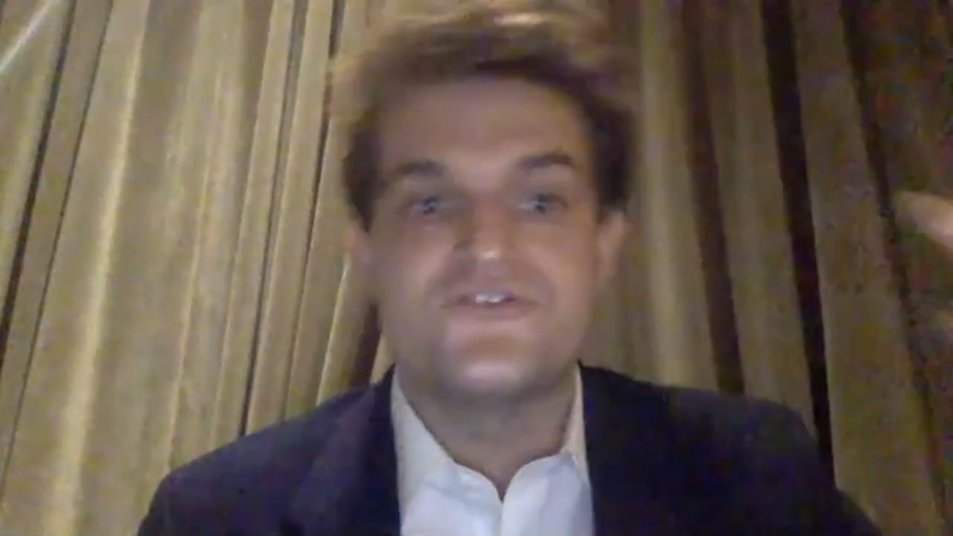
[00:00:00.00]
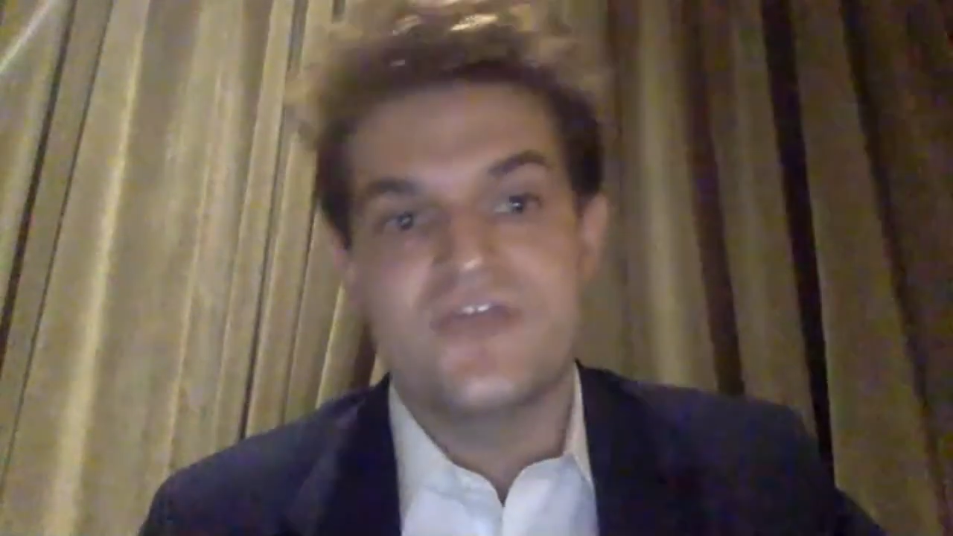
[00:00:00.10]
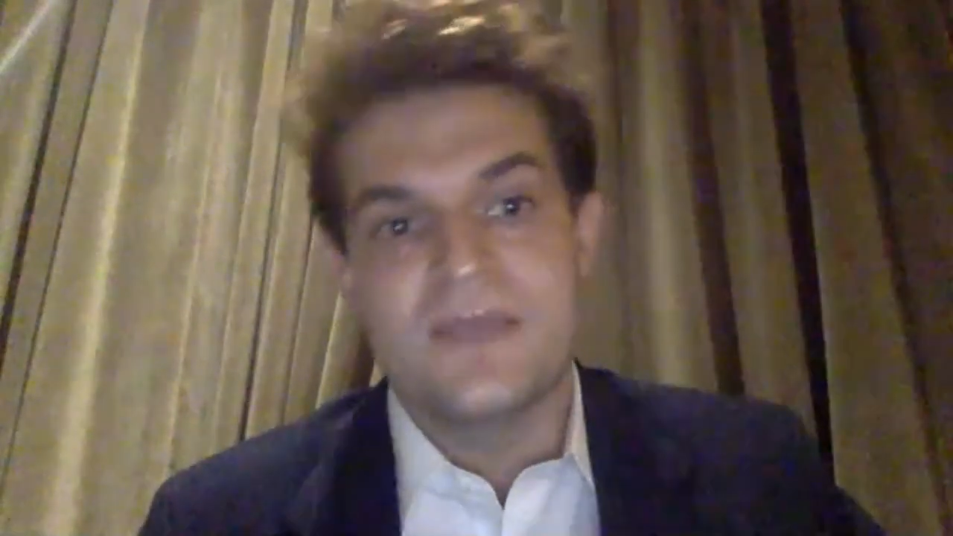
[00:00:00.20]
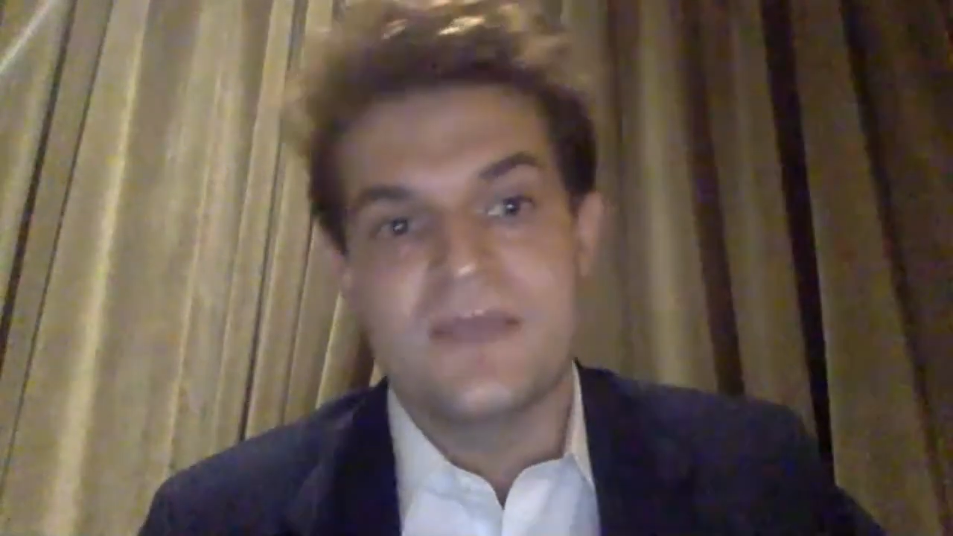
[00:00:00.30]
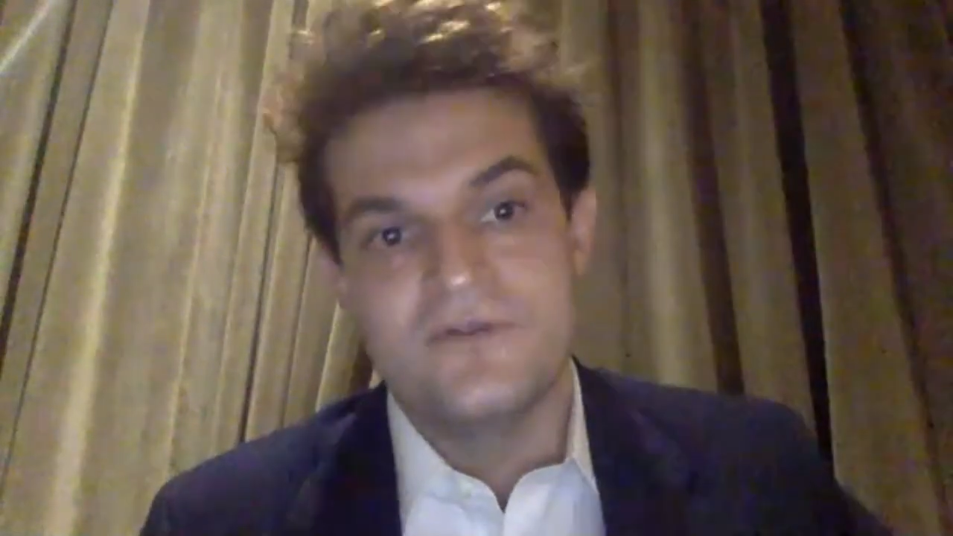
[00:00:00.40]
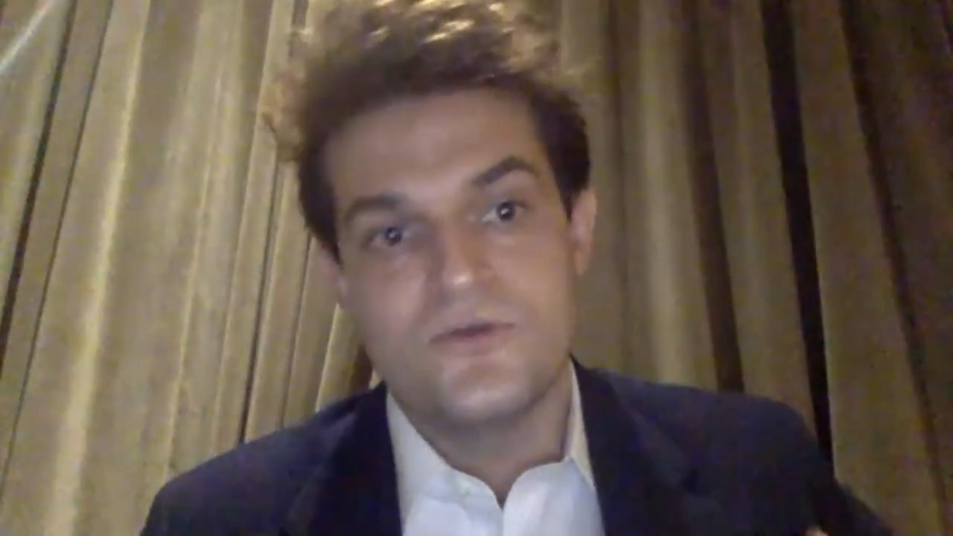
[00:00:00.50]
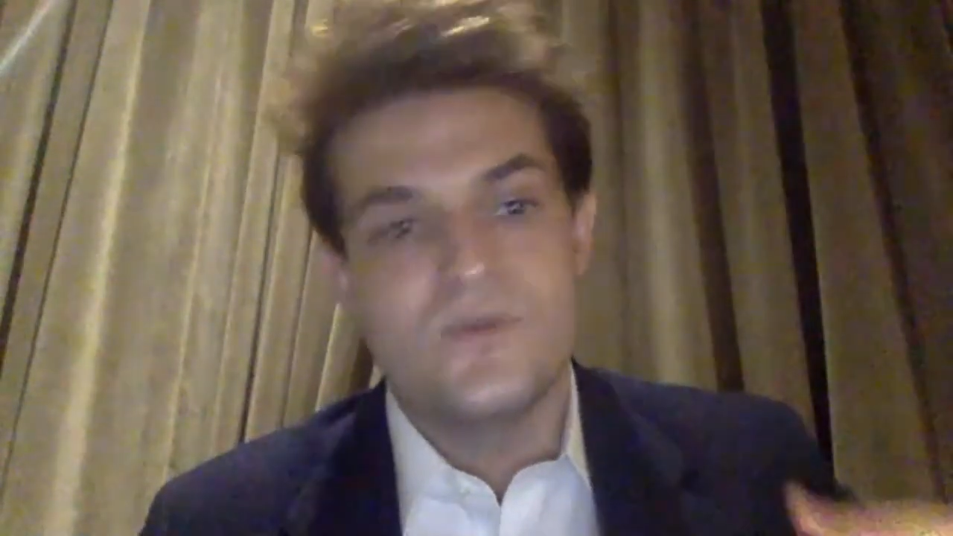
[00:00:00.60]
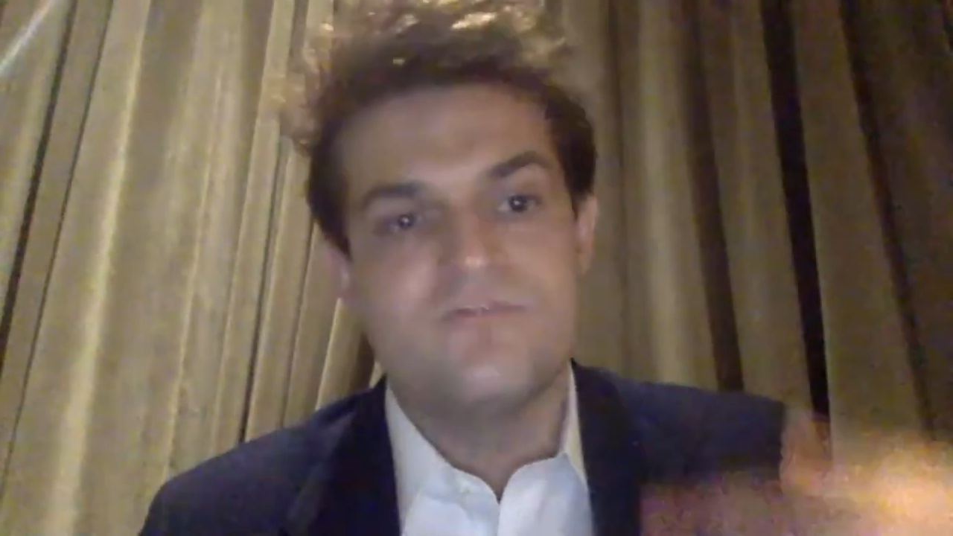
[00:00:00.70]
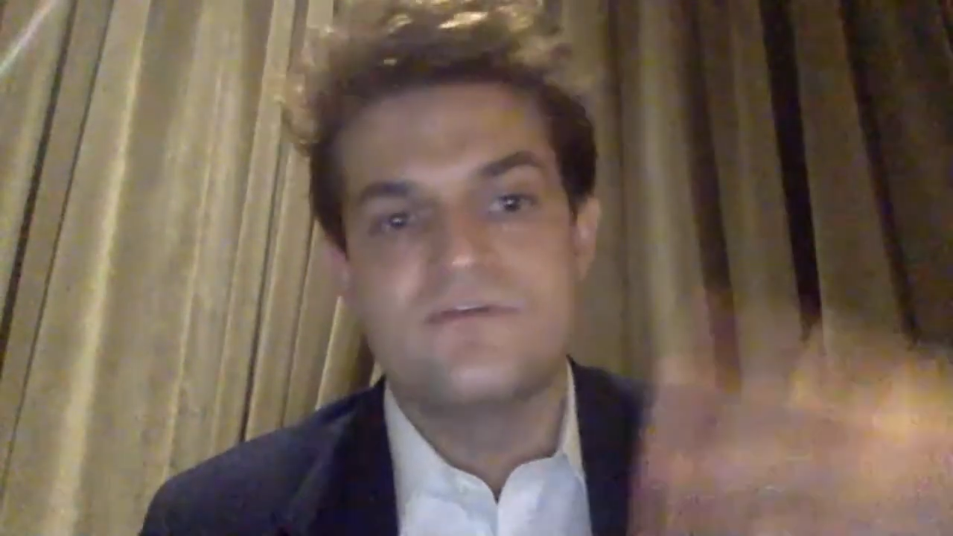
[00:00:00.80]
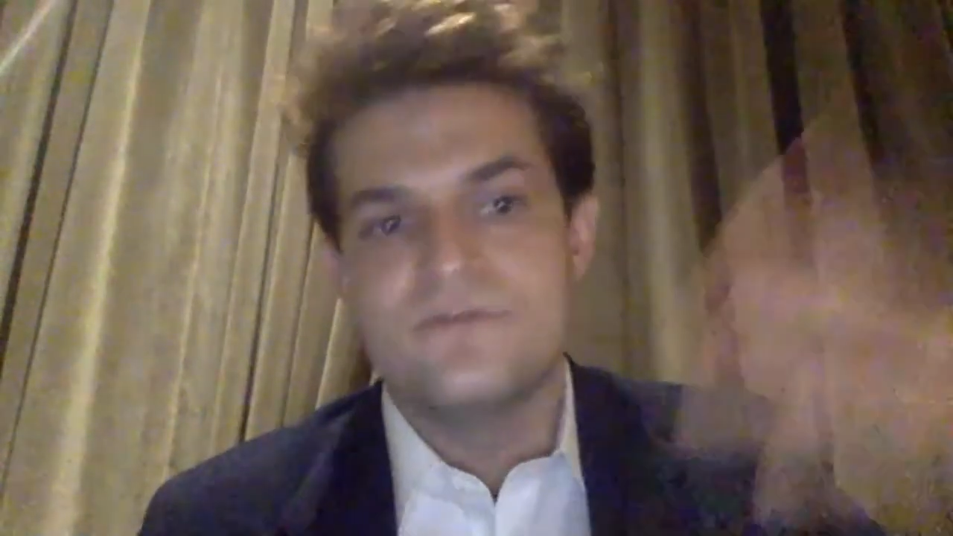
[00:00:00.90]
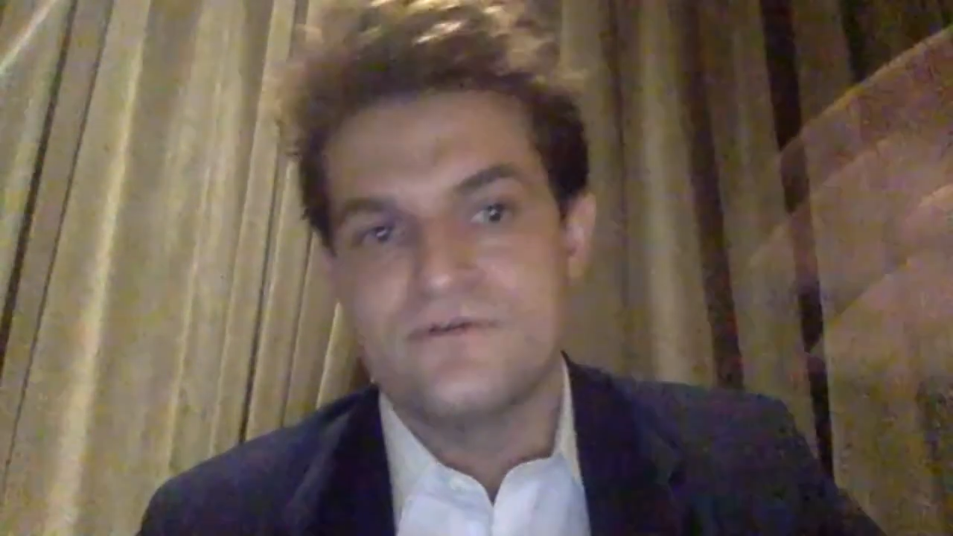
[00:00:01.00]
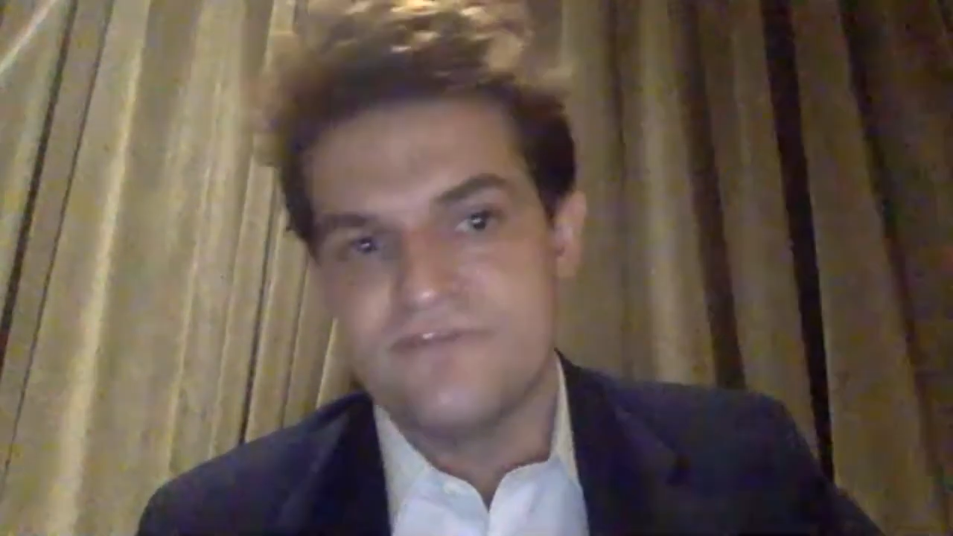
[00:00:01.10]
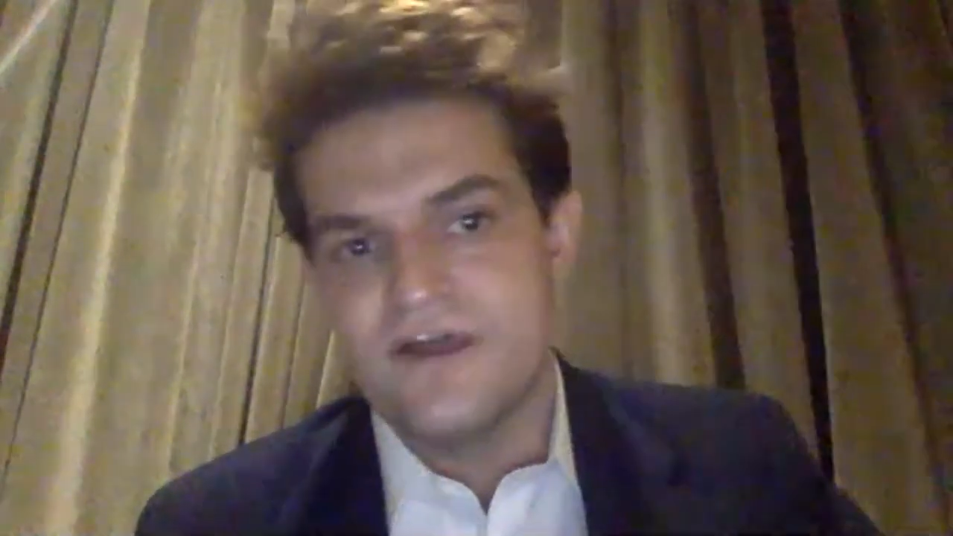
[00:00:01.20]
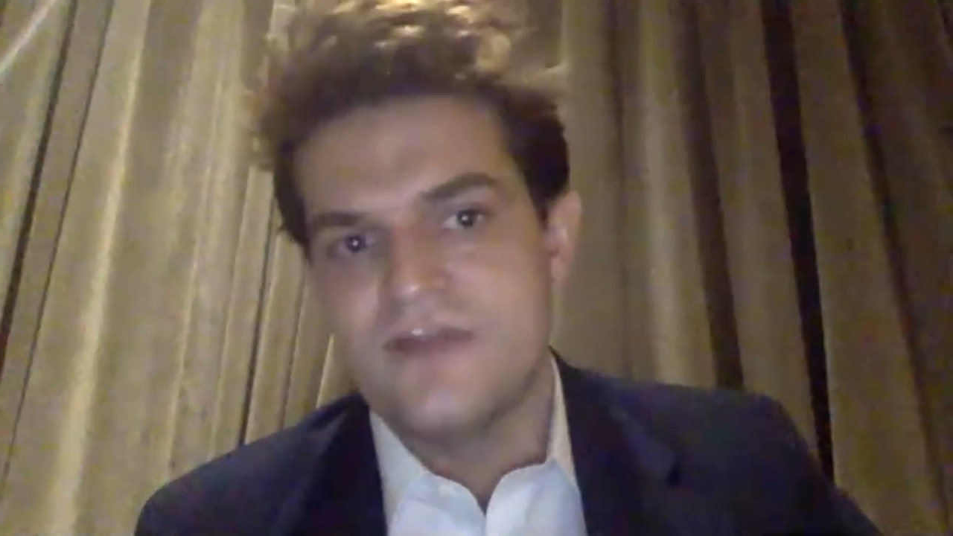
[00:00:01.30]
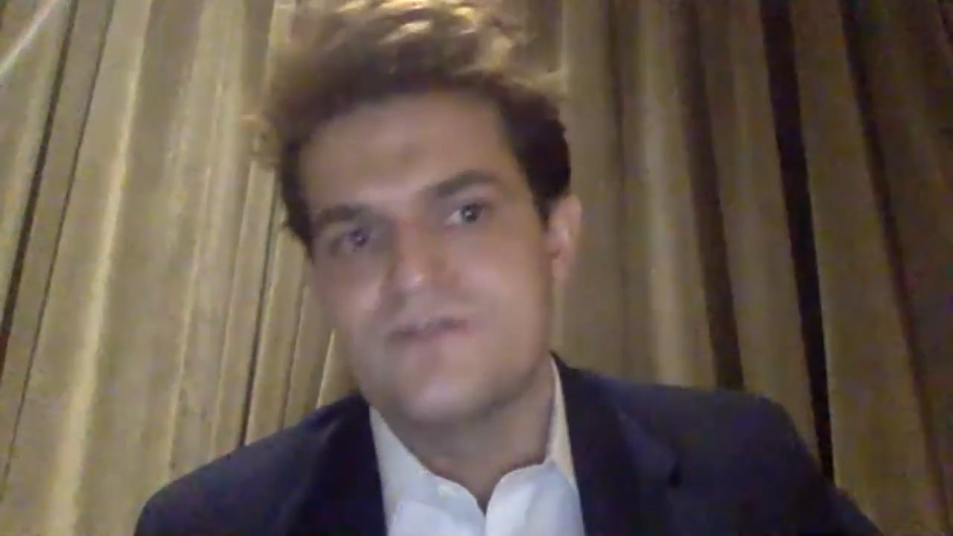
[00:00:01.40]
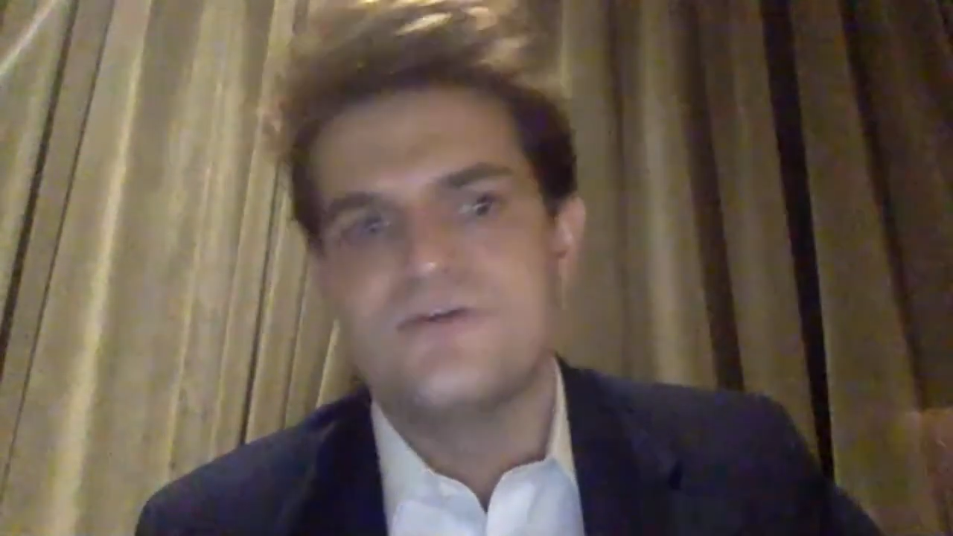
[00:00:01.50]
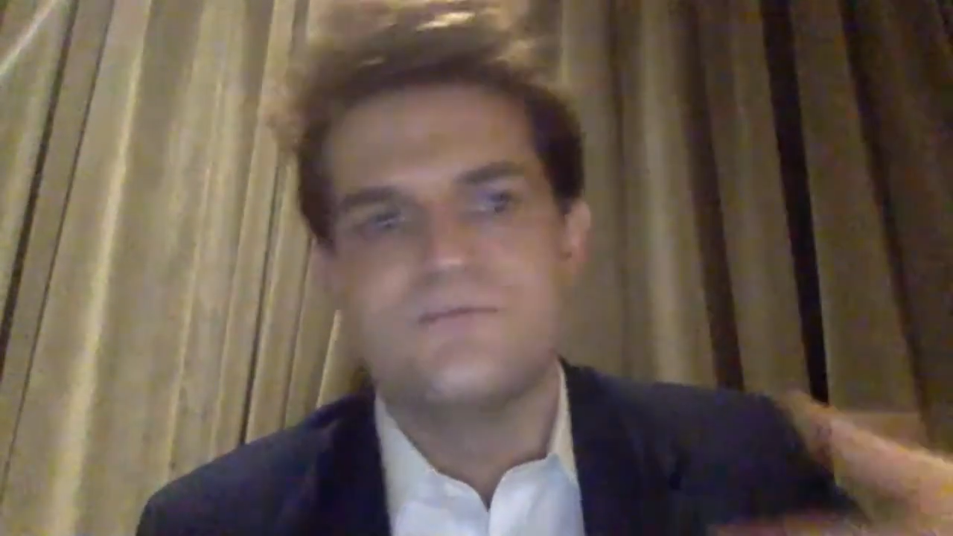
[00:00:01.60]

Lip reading: de Camondo or even her father,